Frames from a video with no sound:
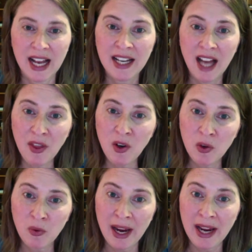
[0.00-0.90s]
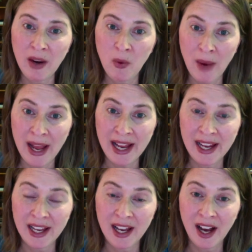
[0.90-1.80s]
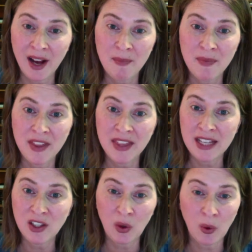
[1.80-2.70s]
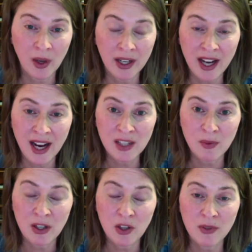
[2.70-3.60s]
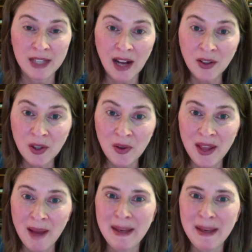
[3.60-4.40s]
Another great way that these are organized when you download them